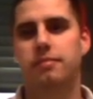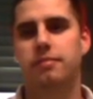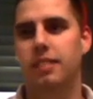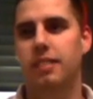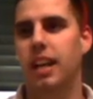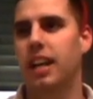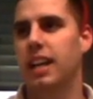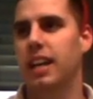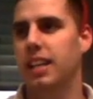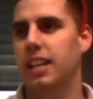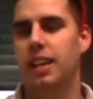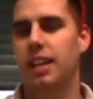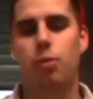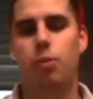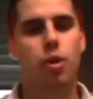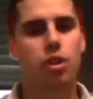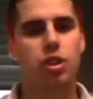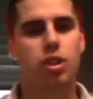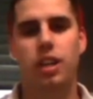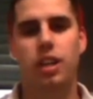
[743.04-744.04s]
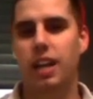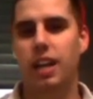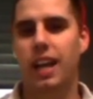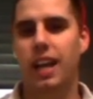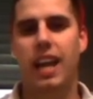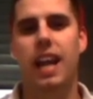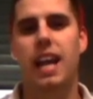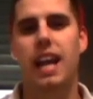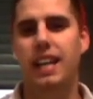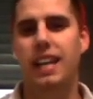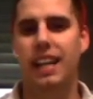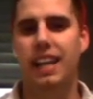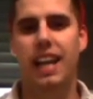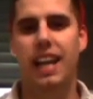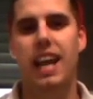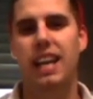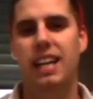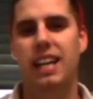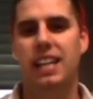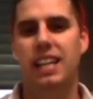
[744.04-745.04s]
I can watch it again and
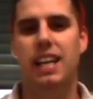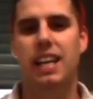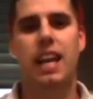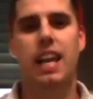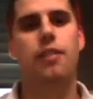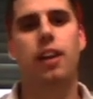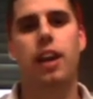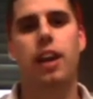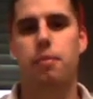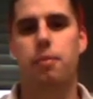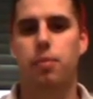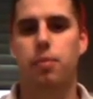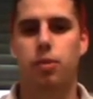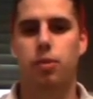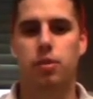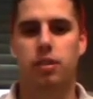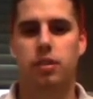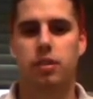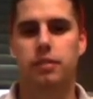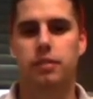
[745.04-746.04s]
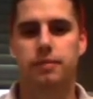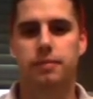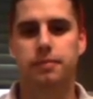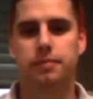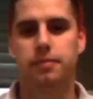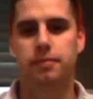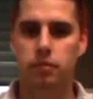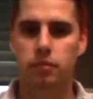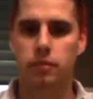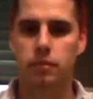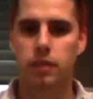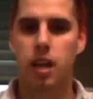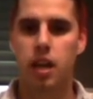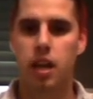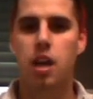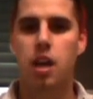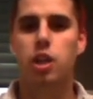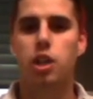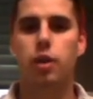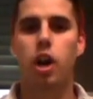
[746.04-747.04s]
again, and I never get bored.
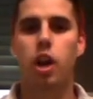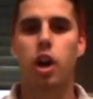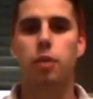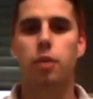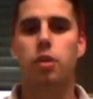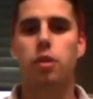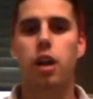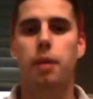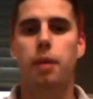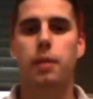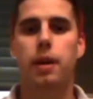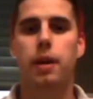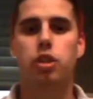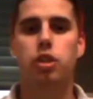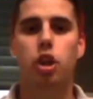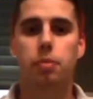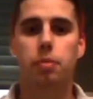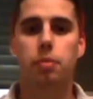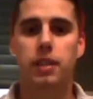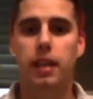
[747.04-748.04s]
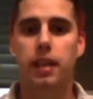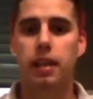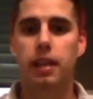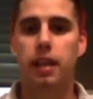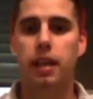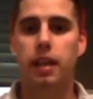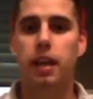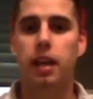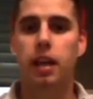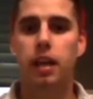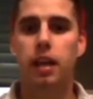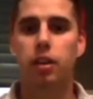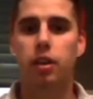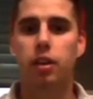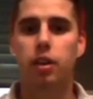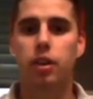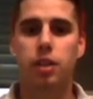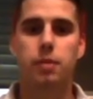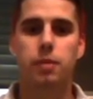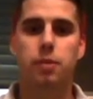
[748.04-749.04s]
So I hope you like my top 10
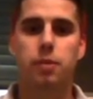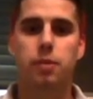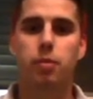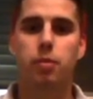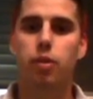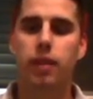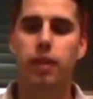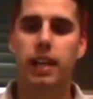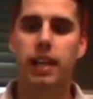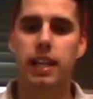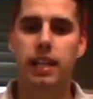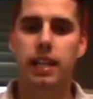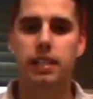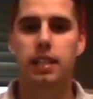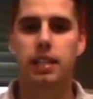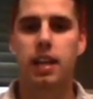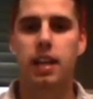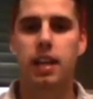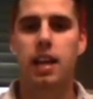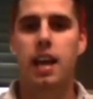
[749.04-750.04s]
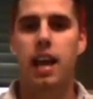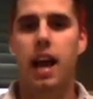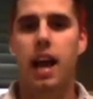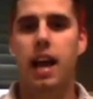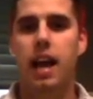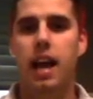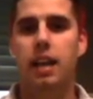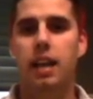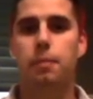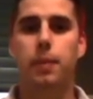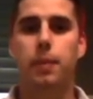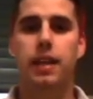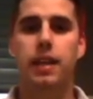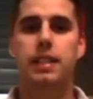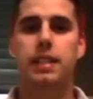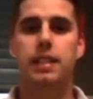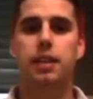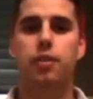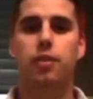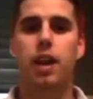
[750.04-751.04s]
Christmas movie list. And
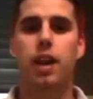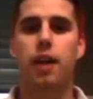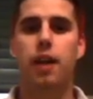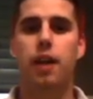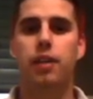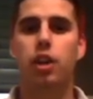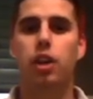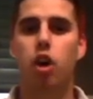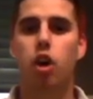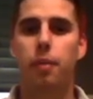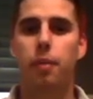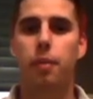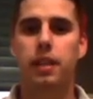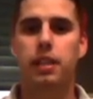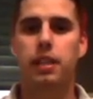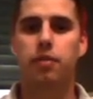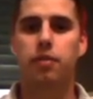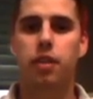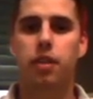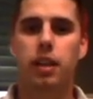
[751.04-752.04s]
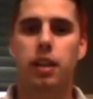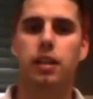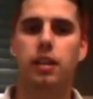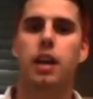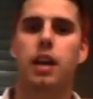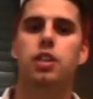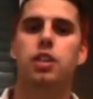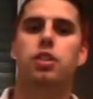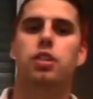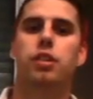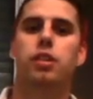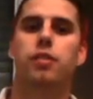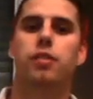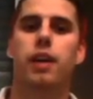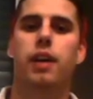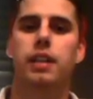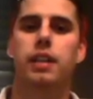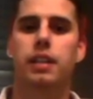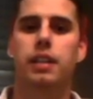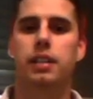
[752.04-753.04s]
please, if you have any comments, if you think that I should have
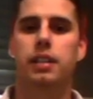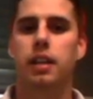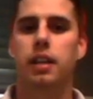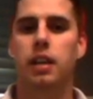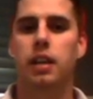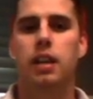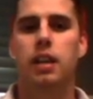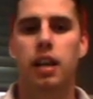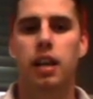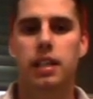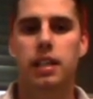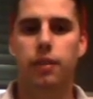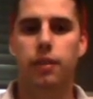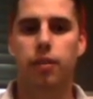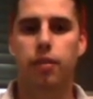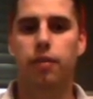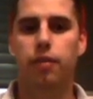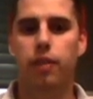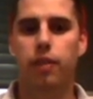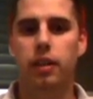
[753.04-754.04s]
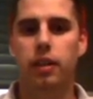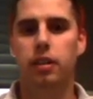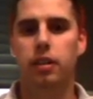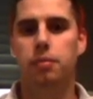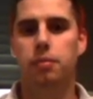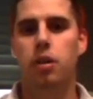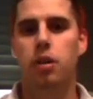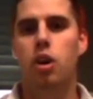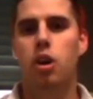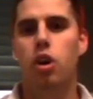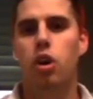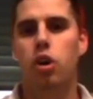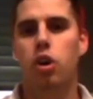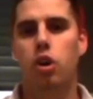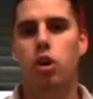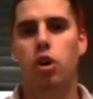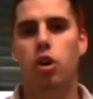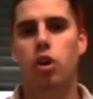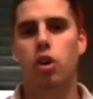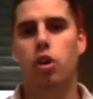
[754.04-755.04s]
added a different film
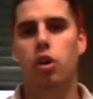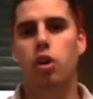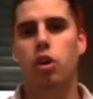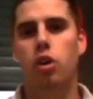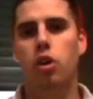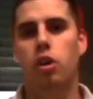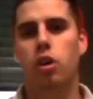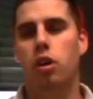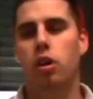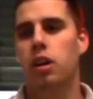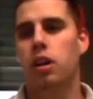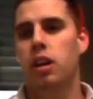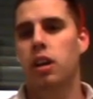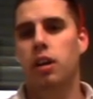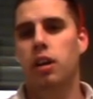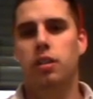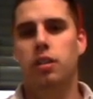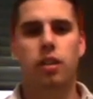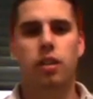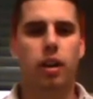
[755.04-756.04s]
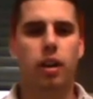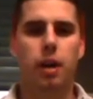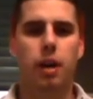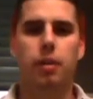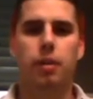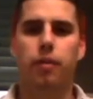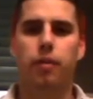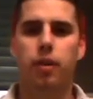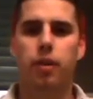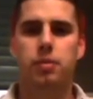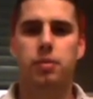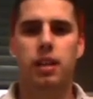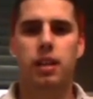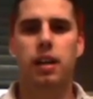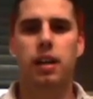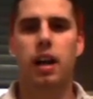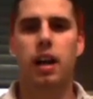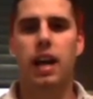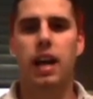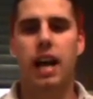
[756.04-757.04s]
or a couple of films
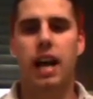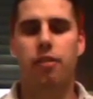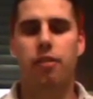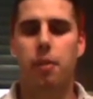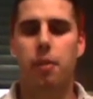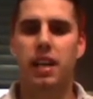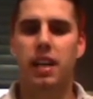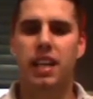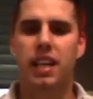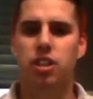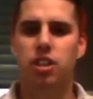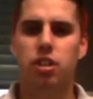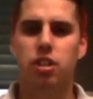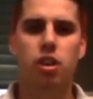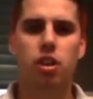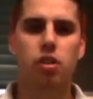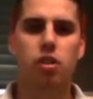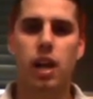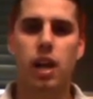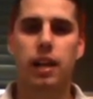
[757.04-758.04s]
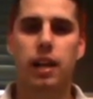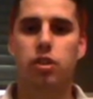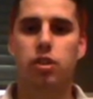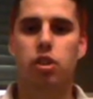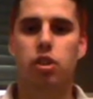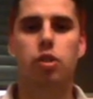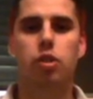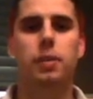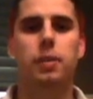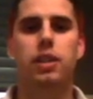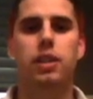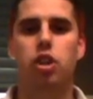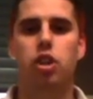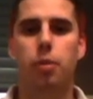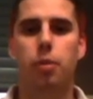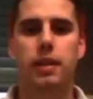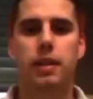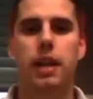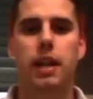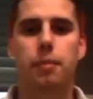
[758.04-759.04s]
that I have on my list you don't like at all, please
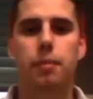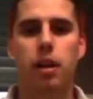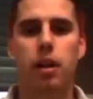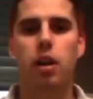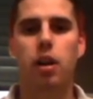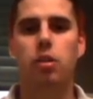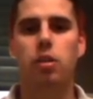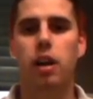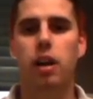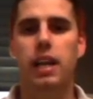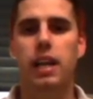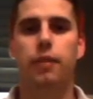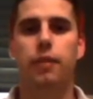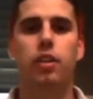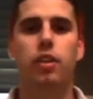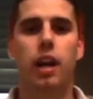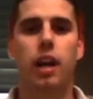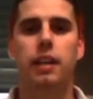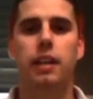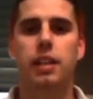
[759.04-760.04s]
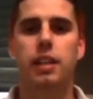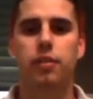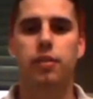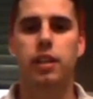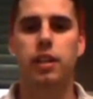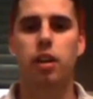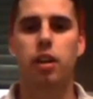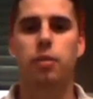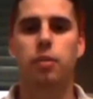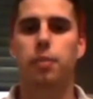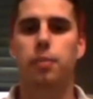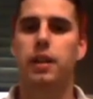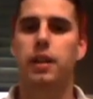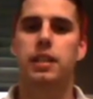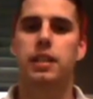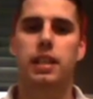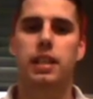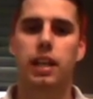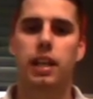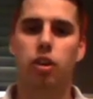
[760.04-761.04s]
comment down below. And if you like this video,
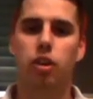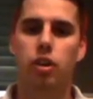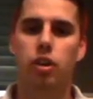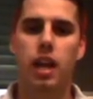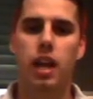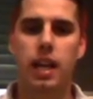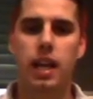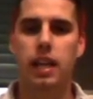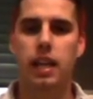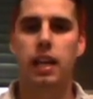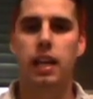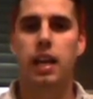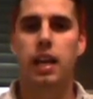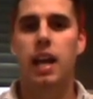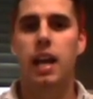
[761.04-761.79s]
please click on like.